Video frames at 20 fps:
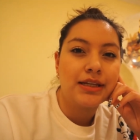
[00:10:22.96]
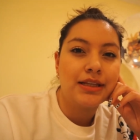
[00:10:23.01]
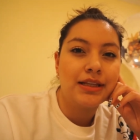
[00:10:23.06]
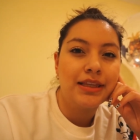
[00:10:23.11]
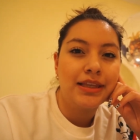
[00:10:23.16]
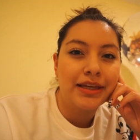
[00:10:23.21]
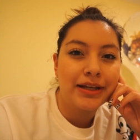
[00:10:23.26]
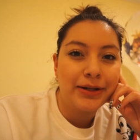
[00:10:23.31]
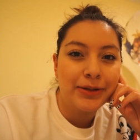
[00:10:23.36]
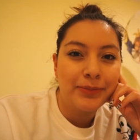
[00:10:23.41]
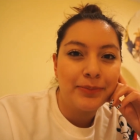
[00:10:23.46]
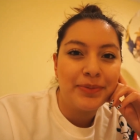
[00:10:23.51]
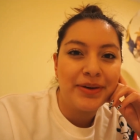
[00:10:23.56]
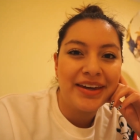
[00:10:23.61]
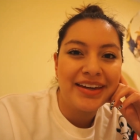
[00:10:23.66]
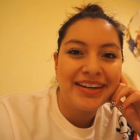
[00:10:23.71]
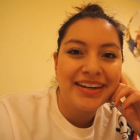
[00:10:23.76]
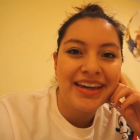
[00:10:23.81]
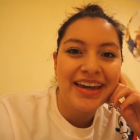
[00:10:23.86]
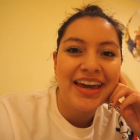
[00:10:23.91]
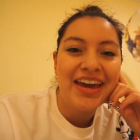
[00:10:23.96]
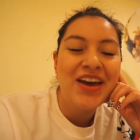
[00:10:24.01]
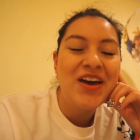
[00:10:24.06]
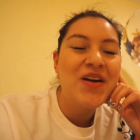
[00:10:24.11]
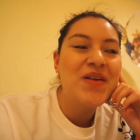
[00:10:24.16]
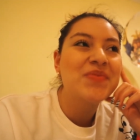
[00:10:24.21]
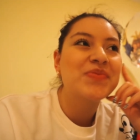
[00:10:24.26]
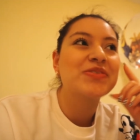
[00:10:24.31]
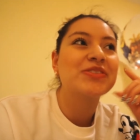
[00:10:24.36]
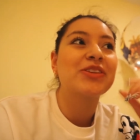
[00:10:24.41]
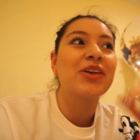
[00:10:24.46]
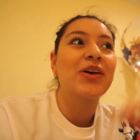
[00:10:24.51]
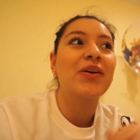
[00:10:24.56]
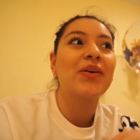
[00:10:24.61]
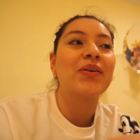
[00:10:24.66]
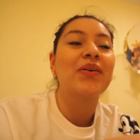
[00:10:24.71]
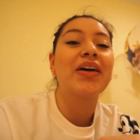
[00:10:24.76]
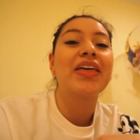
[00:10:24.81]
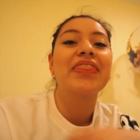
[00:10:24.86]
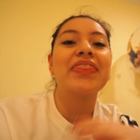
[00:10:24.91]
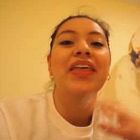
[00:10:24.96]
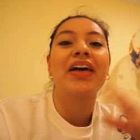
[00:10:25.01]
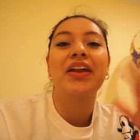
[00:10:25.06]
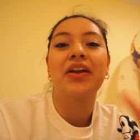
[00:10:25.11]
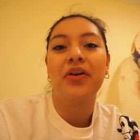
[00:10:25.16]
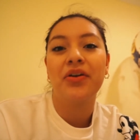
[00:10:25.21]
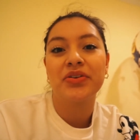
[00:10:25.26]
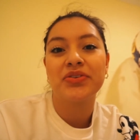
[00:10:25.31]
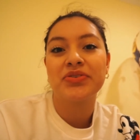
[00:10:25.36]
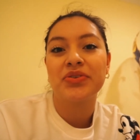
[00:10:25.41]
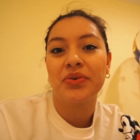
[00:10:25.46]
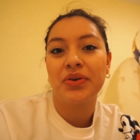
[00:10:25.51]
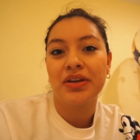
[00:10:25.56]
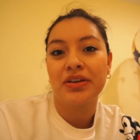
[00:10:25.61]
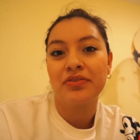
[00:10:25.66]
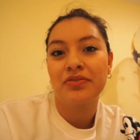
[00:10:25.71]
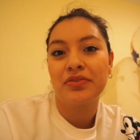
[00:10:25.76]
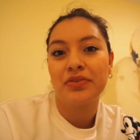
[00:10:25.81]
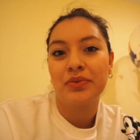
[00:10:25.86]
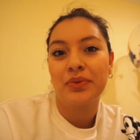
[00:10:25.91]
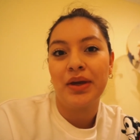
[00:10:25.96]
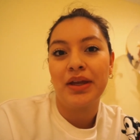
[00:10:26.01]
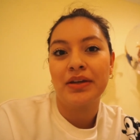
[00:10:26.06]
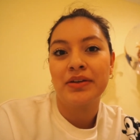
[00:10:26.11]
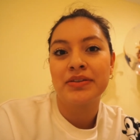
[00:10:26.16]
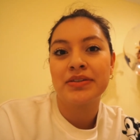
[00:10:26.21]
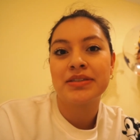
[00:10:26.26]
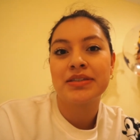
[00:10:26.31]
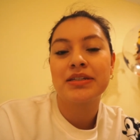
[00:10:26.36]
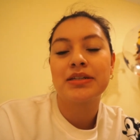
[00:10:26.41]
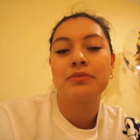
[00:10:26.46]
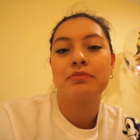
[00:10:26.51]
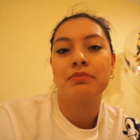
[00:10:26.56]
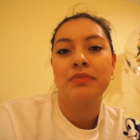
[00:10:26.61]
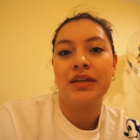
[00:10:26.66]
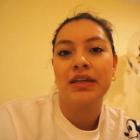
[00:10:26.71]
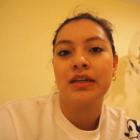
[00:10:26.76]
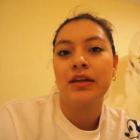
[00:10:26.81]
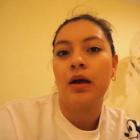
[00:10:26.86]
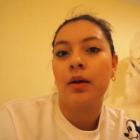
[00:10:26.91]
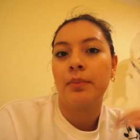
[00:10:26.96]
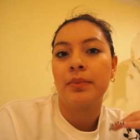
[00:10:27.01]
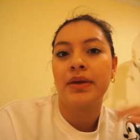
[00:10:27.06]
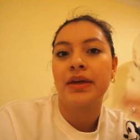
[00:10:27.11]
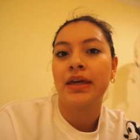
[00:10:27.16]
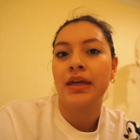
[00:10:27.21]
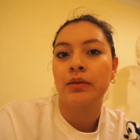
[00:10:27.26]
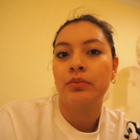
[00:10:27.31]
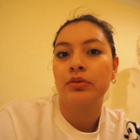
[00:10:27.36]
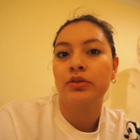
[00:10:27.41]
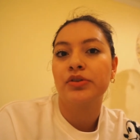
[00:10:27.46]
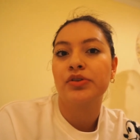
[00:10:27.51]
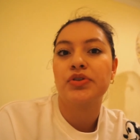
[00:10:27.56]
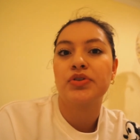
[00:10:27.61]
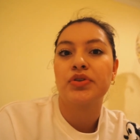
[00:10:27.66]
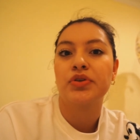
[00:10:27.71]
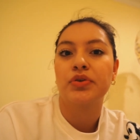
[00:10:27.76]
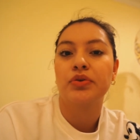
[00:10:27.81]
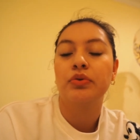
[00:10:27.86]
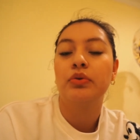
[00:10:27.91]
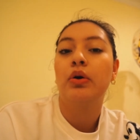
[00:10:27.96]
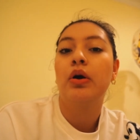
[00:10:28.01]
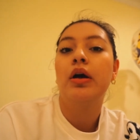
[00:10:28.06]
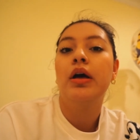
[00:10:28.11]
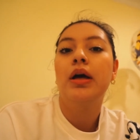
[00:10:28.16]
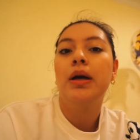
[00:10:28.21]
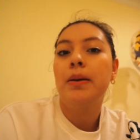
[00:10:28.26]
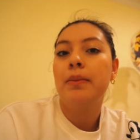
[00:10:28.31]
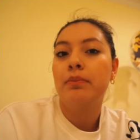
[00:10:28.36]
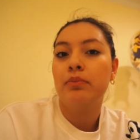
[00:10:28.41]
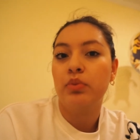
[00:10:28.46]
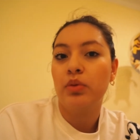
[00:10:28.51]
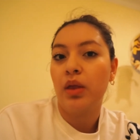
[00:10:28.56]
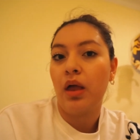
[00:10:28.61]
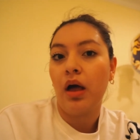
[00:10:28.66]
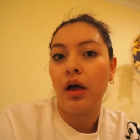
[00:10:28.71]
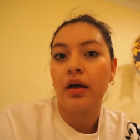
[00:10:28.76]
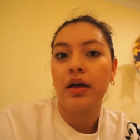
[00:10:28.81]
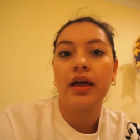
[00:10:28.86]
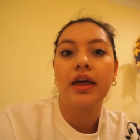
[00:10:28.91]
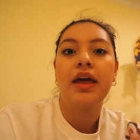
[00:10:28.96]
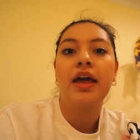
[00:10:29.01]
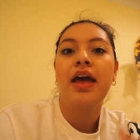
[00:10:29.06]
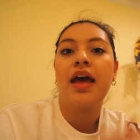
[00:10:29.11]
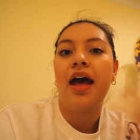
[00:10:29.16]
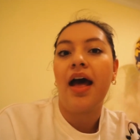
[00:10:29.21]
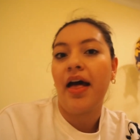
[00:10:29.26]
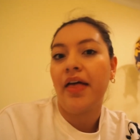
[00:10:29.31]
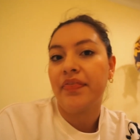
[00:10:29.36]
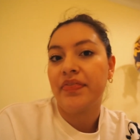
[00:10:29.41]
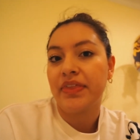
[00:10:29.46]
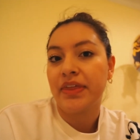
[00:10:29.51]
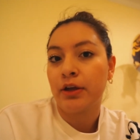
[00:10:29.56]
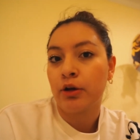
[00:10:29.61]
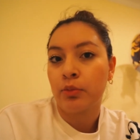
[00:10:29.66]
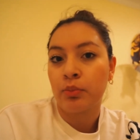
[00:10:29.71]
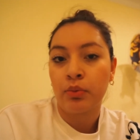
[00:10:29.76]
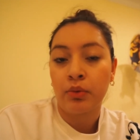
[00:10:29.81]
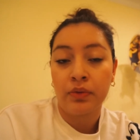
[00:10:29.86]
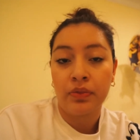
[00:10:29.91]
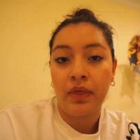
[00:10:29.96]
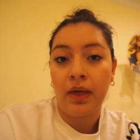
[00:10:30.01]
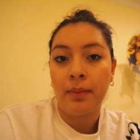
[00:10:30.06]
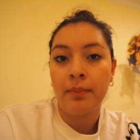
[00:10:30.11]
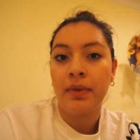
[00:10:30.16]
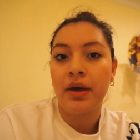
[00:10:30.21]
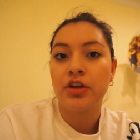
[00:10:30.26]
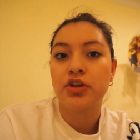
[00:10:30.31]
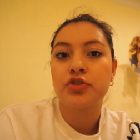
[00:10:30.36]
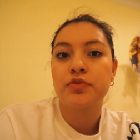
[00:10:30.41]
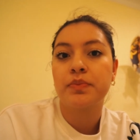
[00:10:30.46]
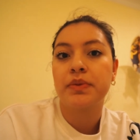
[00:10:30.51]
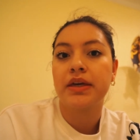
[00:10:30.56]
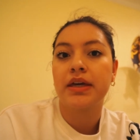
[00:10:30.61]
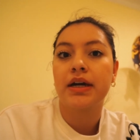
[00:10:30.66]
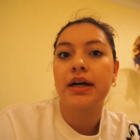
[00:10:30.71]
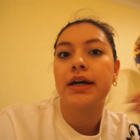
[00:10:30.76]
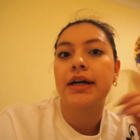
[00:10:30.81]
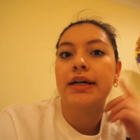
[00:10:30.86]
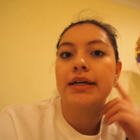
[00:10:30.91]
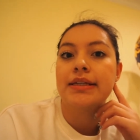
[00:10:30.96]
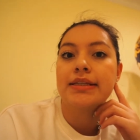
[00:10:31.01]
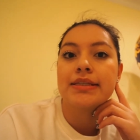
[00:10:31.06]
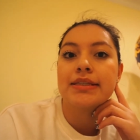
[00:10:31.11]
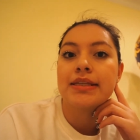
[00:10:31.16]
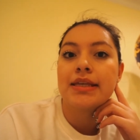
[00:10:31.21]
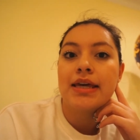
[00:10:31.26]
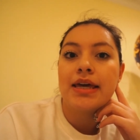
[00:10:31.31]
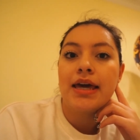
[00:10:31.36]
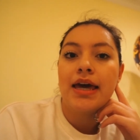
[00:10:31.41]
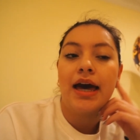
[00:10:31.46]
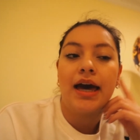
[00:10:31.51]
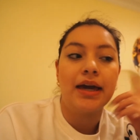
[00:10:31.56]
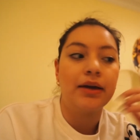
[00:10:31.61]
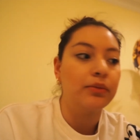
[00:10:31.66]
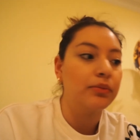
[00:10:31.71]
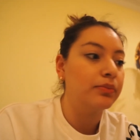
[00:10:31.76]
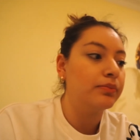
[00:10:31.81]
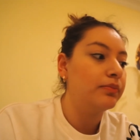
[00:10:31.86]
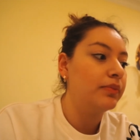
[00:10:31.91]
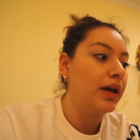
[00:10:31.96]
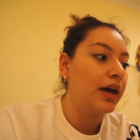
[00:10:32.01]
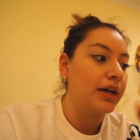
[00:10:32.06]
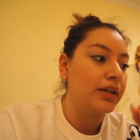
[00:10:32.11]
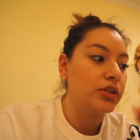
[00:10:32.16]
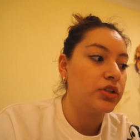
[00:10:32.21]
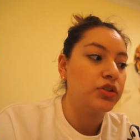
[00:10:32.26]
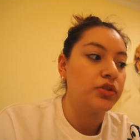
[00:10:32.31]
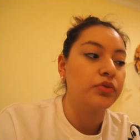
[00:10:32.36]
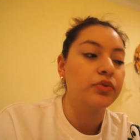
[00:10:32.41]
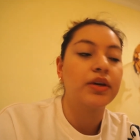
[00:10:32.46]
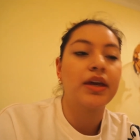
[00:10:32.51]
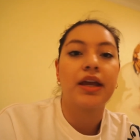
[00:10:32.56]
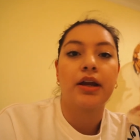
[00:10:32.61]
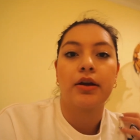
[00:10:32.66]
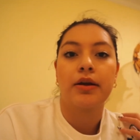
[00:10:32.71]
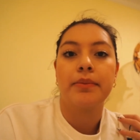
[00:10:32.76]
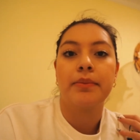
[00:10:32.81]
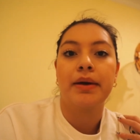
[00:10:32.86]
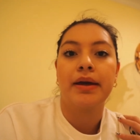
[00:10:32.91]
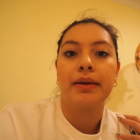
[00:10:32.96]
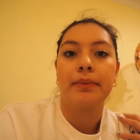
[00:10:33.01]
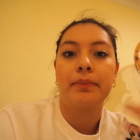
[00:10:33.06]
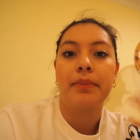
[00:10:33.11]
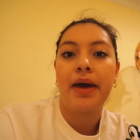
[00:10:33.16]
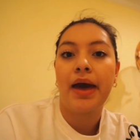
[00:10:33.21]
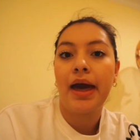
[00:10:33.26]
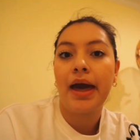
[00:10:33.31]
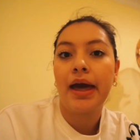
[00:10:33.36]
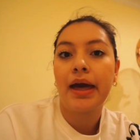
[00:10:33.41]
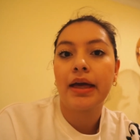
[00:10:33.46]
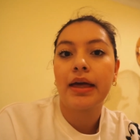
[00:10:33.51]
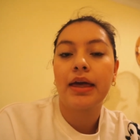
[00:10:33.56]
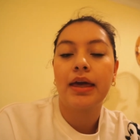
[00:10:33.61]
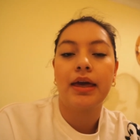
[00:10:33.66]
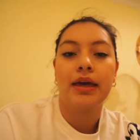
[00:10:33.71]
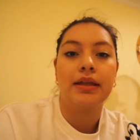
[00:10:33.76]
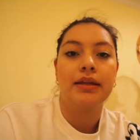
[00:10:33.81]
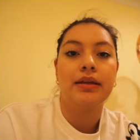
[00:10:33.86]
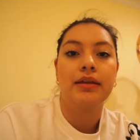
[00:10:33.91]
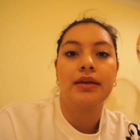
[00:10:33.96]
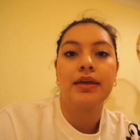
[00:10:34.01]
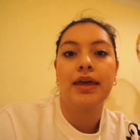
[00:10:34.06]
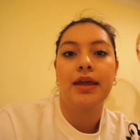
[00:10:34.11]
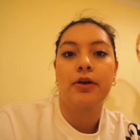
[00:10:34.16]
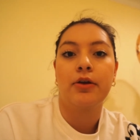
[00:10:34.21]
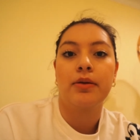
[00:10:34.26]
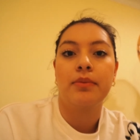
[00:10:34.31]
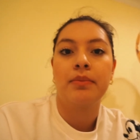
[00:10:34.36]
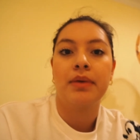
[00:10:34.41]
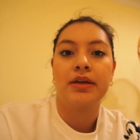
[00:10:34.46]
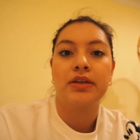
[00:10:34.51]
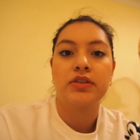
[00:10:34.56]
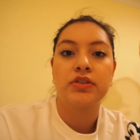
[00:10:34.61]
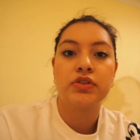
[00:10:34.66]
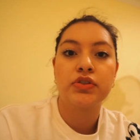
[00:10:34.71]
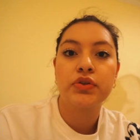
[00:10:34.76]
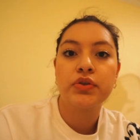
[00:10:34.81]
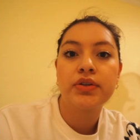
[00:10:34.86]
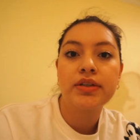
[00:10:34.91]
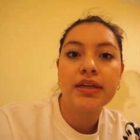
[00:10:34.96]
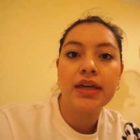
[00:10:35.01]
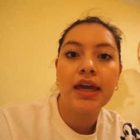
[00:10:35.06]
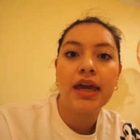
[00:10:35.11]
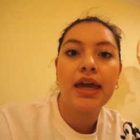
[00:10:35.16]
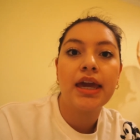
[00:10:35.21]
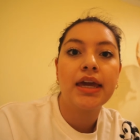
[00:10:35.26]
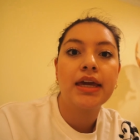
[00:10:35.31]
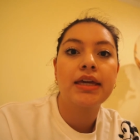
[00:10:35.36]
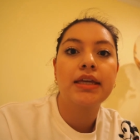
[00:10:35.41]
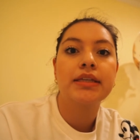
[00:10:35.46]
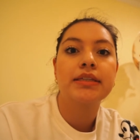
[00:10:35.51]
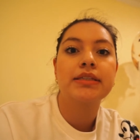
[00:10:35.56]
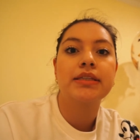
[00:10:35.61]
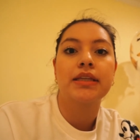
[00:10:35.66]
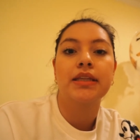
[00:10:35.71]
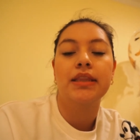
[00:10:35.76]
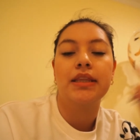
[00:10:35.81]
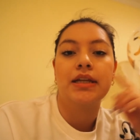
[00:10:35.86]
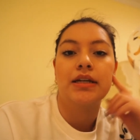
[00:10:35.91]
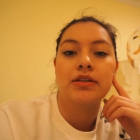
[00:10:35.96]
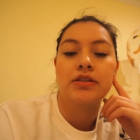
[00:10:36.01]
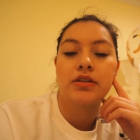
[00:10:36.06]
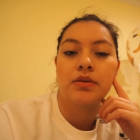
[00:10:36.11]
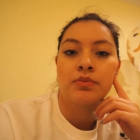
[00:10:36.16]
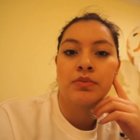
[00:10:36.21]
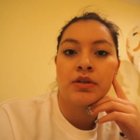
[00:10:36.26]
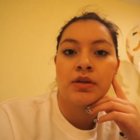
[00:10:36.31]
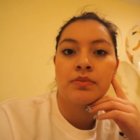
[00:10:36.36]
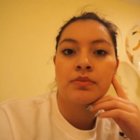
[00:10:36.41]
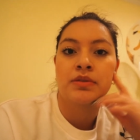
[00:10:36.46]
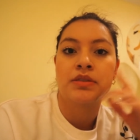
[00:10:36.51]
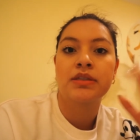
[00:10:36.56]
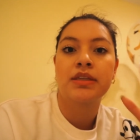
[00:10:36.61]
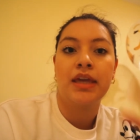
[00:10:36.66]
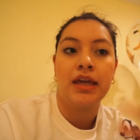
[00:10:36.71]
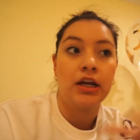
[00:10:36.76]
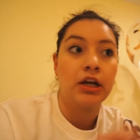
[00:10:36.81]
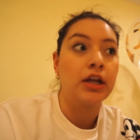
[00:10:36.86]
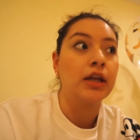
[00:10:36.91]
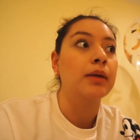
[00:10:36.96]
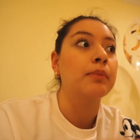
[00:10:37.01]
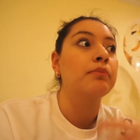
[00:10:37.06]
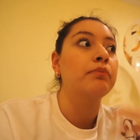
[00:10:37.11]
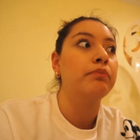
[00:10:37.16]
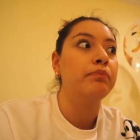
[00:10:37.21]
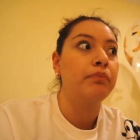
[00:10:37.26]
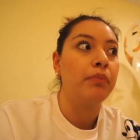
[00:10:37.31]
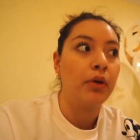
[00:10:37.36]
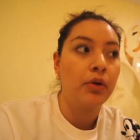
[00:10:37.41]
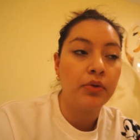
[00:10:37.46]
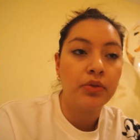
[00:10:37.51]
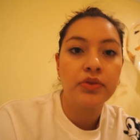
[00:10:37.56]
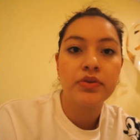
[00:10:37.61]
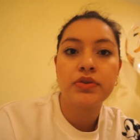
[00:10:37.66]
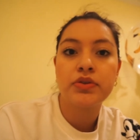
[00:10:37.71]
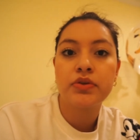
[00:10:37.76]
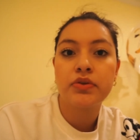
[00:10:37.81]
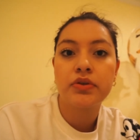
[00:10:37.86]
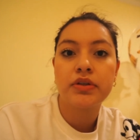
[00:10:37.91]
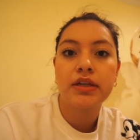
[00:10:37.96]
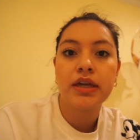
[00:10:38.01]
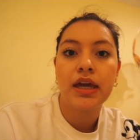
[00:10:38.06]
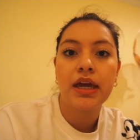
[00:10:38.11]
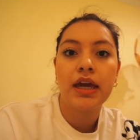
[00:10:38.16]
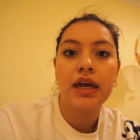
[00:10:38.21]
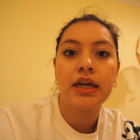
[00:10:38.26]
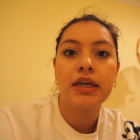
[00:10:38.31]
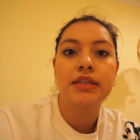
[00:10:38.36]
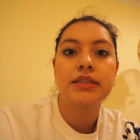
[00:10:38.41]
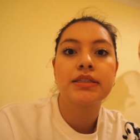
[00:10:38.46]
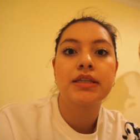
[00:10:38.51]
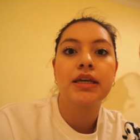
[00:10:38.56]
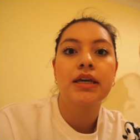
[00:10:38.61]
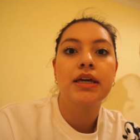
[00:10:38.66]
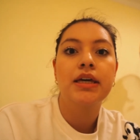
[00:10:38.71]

a little bit. so that also influenced me not being able to blog at the airport, that much because I had to carry my bag and carry my suitcase and then sometimes carrying both suitcase.